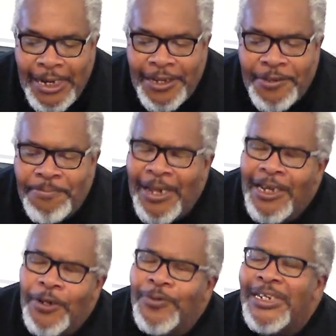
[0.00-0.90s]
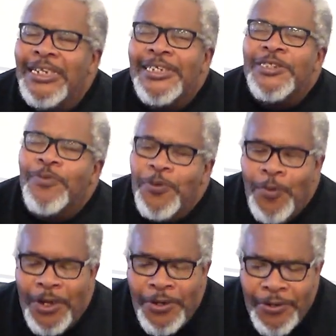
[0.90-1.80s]
Death by loneliness, we
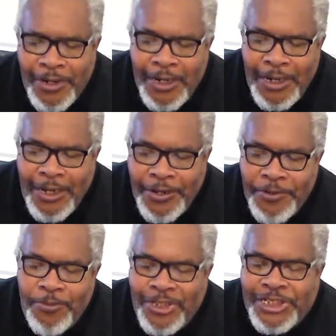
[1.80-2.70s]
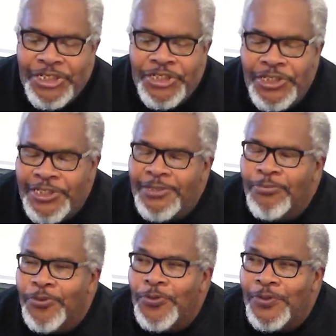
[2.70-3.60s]
wondered, the mortician
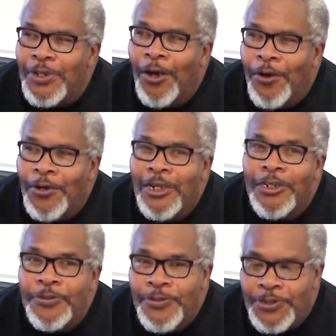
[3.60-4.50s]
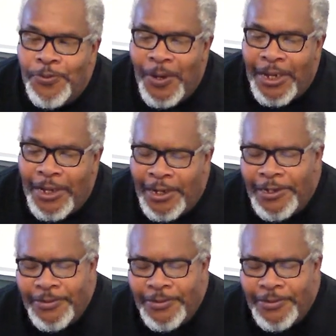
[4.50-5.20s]
smoothed all clues away.